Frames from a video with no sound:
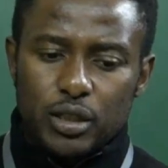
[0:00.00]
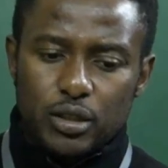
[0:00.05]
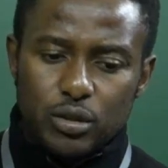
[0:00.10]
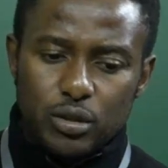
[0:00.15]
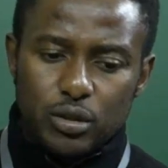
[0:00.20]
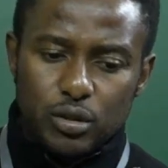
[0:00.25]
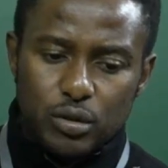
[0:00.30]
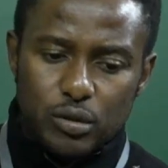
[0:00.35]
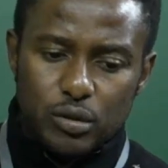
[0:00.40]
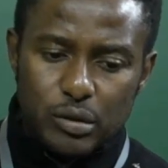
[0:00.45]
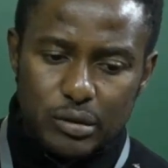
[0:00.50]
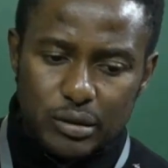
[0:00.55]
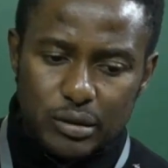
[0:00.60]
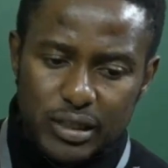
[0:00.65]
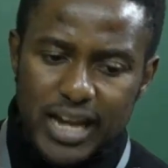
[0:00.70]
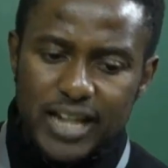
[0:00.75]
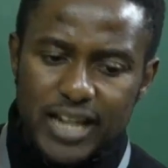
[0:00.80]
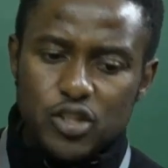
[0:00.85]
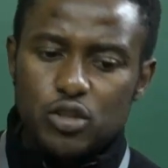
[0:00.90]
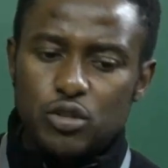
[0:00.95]
you
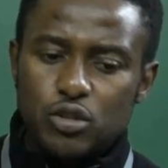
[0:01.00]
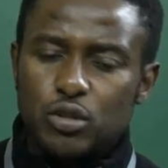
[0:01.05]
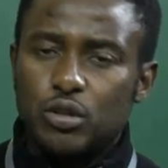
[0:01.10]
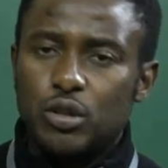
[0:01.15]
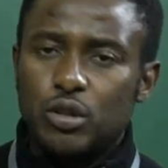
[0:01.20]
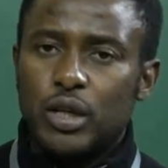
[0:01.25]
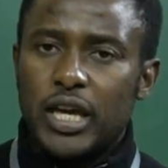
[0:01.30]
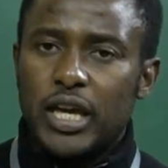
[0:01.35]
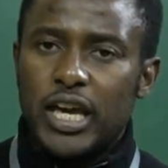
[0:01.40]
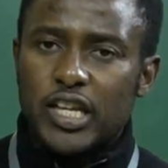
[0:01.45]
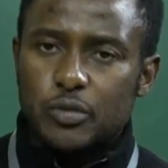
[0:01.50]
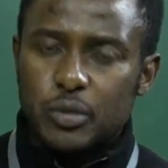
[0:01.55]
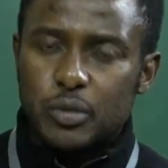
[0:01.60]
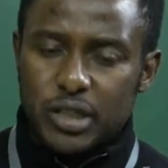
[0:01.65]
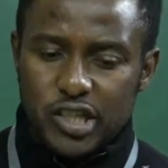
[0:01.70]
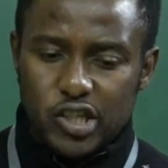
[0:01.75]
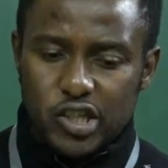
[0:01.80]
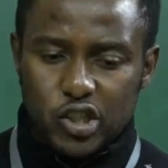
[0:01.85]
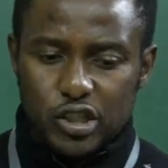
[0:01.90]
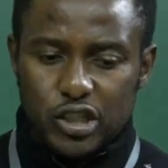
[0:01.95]
try to
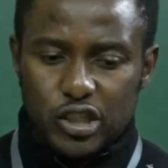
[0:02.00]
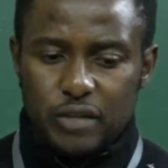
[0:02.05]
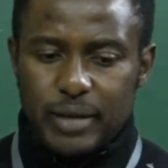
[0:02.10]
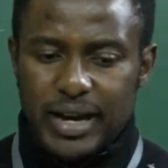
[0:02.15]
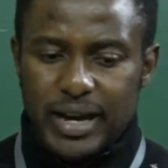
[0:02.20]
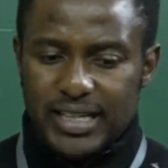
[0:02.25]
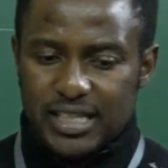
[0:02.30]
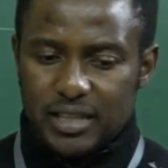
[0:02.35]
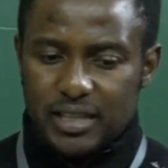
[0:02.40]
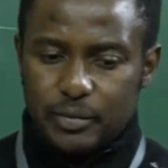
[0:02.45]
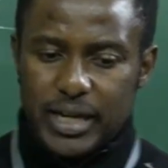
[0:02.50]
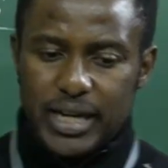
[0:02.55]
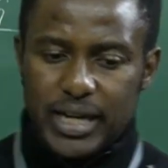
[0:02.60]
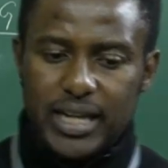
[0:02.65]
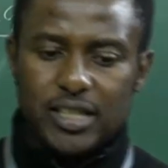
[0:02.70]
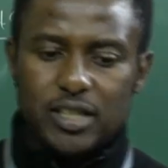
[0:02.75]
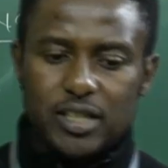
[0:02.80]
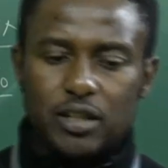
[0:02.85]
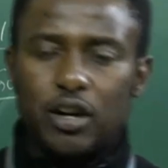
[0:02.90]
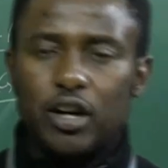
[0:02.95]
exponentially
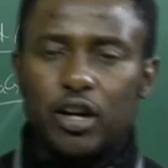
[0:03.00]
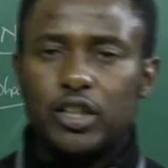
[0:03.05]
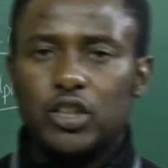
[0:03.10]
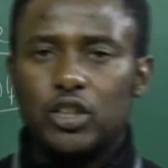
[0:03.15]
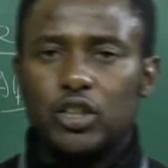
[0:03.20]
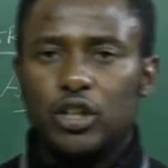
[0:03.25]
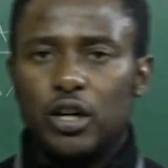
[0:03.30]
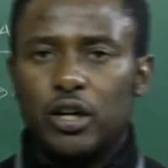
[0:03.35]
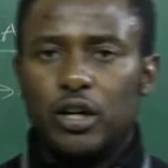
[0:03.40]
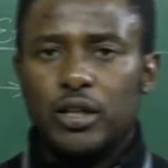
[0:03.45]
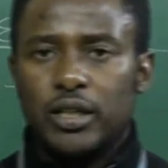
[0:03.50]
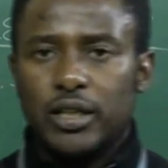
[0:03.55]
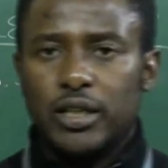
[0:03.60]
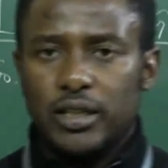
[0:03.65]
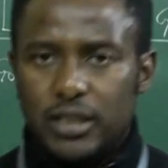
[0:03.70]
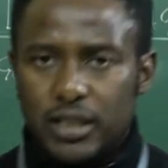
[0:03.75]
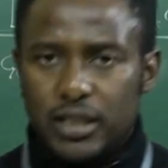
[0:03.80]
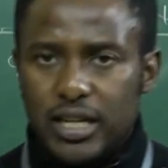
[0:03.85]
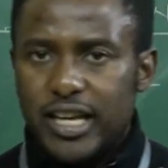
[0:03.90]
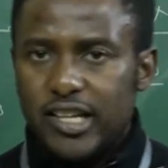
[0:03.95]
maximize on your
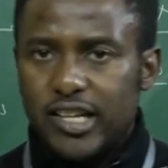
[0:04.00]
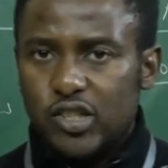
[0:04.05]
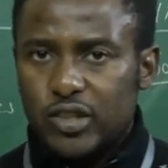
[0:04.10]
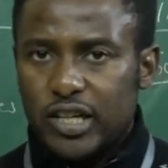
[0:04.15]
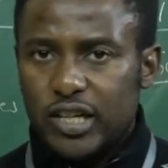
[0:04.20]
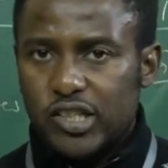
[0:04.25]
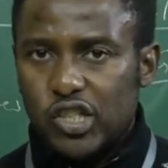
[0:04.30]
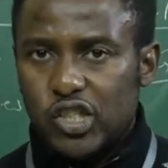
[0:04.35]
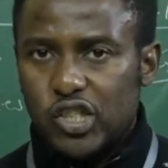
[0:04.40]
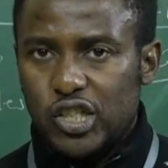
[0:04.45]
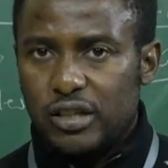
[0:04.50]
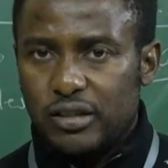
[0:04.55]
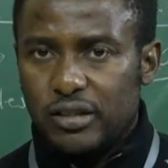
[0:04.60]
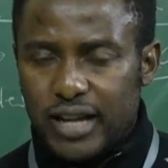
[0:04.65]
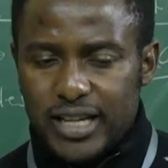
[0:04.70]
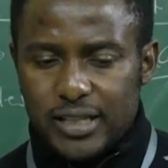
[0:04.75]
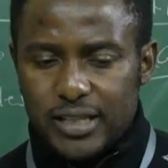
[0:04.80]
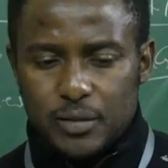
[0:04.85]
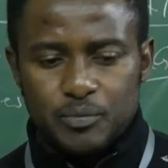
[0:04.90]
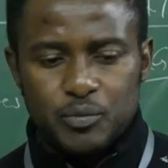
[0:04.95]
delay strategy,
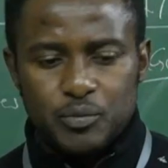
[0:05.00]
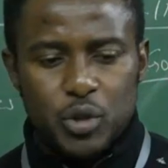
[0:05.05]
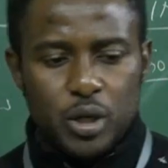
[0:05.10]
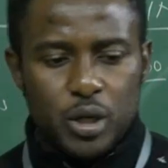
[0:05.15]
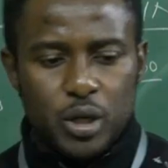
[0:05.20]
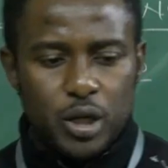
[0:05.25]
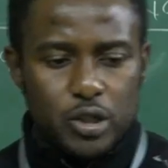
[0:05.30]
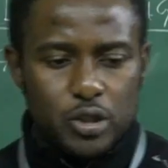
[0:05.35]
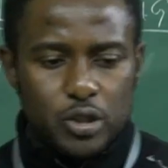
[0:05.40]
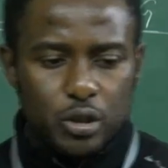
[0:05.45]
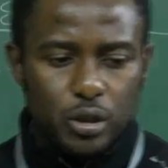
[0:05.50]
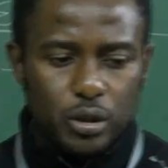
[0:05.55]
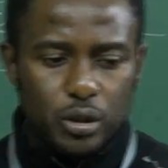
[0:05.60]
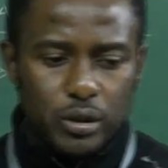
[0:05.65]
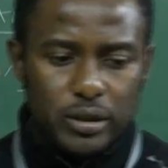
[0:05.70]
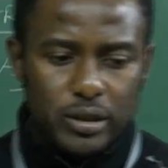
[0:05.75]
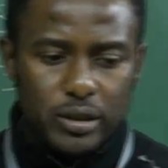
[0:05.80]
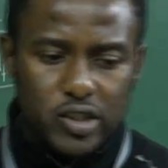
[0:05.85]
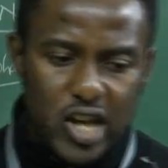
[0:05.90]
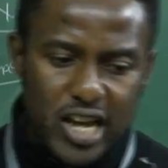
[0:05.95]
right?
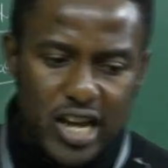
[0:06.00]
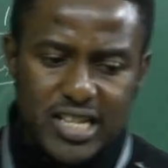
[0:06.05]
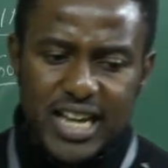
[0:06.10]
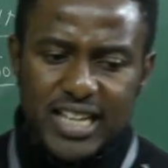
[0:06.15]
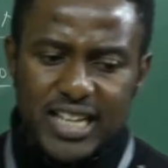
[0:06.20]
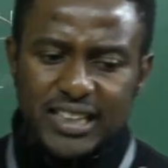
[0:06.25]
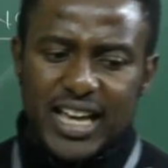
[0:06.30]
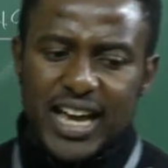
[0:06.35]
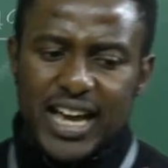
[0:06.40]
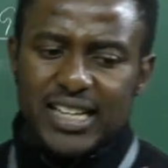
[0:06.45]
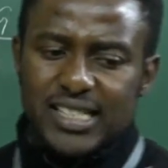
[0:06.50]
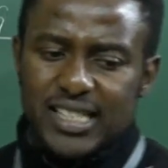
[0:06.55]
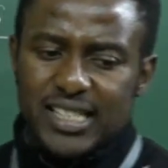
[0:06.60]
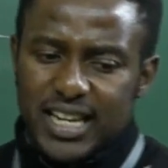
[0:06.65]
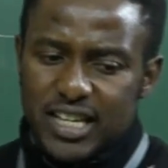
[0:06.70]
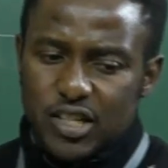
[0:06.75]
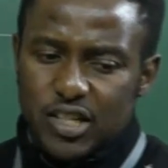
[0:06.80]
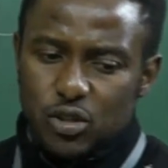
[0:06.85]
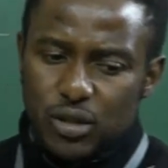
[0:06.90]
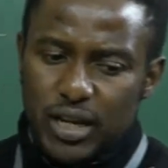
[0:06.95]
So the agent task
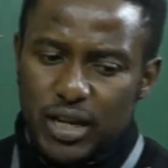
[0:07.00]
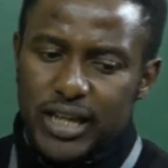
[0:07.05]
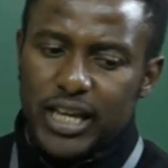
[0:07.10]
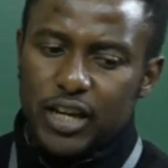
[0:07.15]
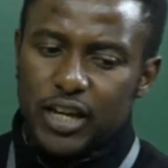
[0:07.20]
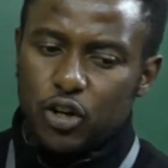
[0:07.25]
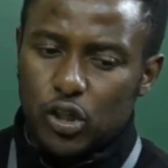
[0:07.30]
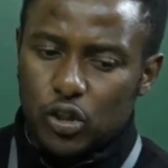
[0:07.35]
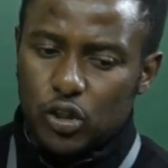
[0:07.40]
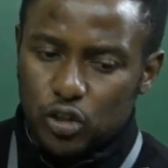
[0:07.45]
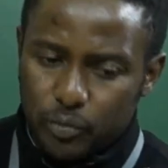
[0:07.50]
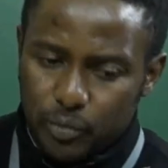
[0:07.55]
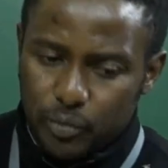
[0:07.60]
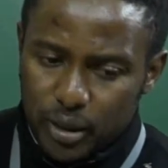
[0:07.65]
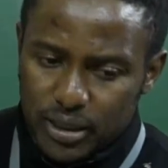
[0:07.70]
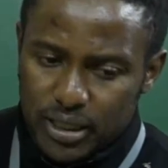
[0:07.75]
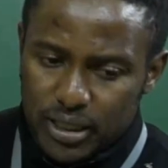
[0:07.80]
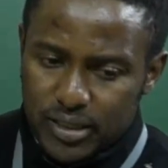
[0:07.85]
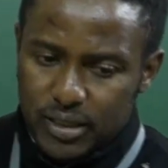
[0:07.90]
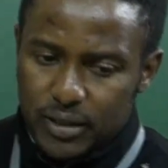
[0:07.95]
here is to learn a control
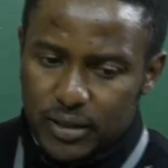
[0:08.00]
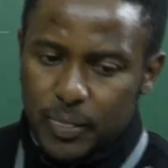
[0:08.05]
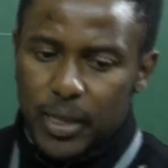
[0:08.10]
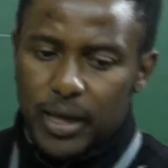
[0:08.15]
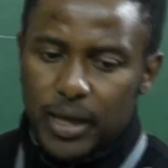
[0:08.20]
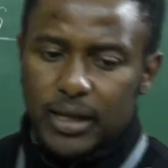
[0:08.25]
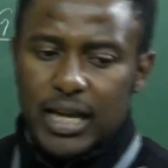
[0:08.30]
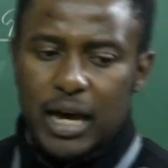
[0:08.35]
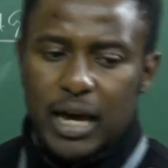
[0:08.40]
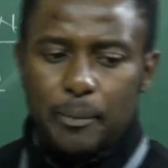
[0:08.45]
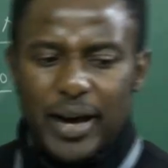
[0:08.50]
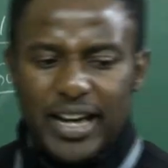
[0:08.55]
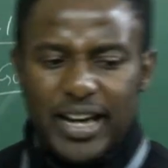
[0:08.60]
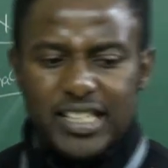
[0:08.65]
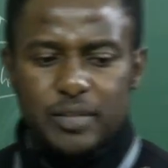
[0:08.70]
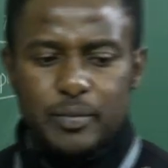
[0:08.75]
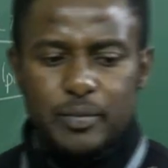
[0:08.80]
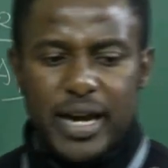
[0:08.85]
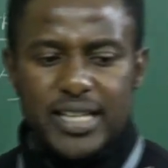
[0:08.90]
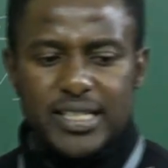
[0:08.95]
policy that
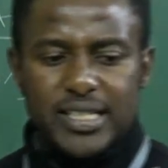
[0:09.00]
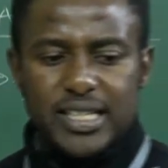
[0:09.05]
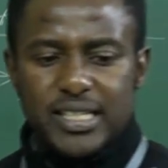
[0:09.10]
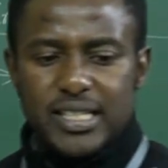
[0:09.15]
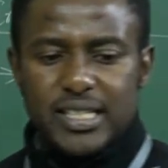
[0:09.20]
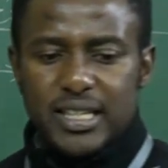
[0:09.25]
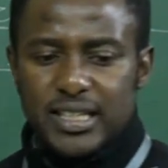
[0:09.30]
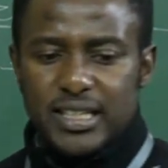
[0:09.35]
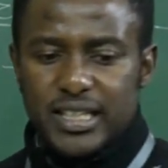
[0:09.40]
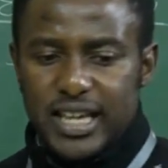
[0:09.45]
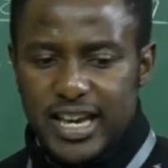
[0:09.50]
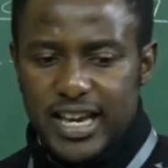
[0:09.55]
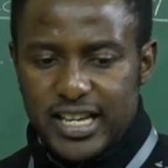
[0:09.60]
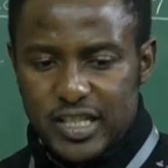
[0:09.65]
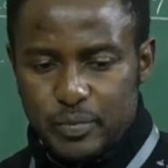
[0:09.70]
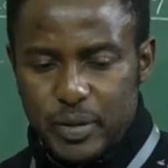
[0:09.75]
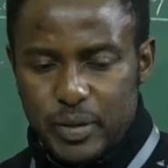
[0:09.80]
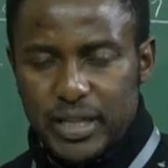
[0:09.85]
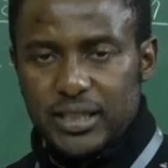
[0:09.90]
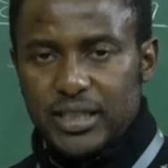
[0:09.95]
maximizes the
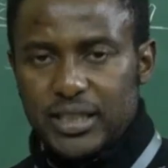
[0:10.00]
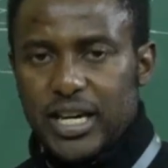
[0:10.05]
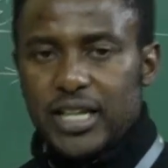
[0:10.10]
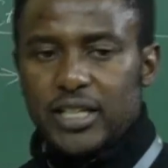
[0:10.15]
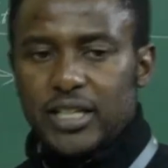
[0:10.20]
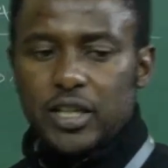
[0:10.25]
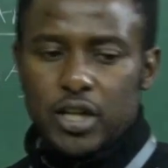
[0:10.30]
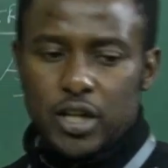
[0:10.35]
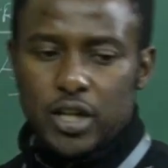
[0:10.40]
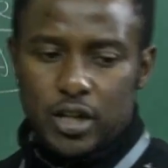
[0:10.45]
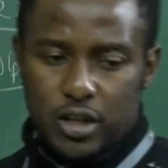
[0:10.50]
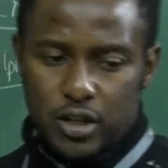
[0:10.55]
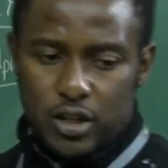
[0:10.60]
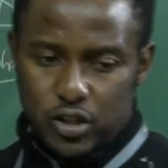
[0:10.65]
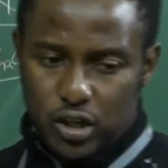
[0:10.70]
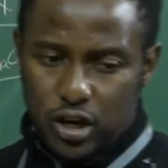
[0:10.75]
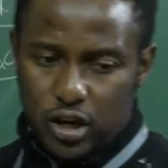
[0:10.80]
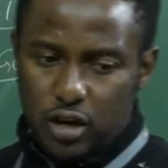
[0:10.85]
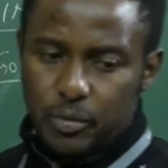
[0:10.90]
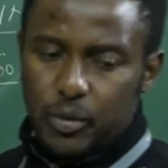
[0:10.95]
expected
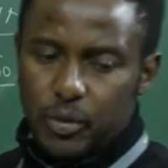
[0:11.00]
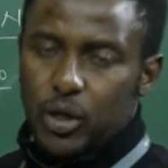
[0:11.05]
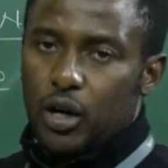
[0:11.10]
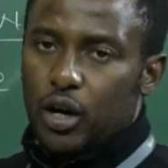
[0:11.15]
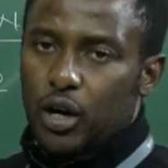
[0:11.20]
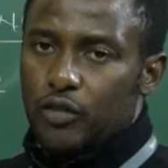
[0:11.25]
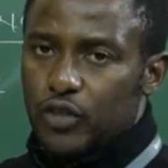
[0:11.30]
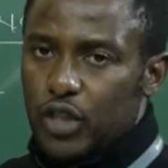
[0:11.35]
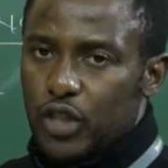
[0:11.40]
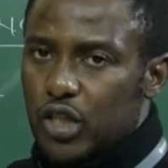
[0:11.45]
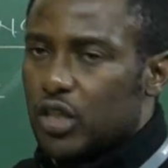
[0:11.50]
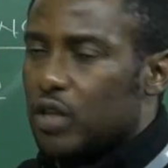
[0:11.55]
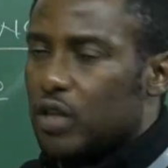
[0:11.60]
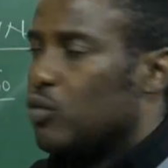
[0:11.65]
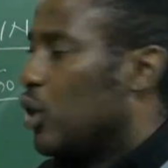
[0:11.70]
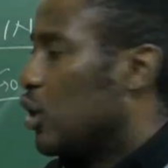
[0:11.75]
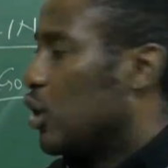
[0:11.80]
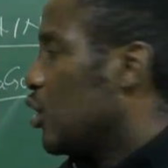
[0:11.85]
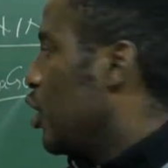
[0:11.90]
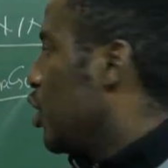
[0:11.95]
sum of this
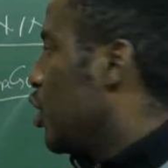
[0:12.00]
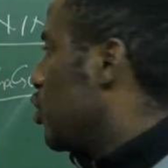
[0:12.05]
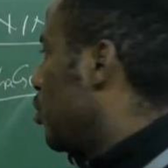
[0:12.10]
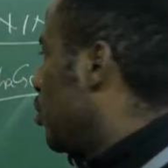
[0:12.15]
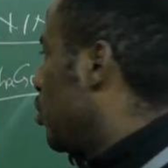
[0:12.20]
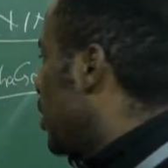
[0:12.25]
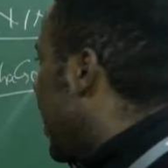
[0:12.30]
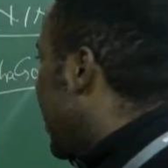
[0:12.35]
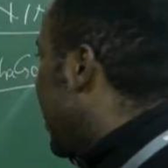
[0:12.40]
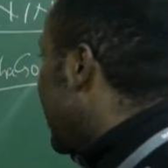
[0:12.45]
reward. So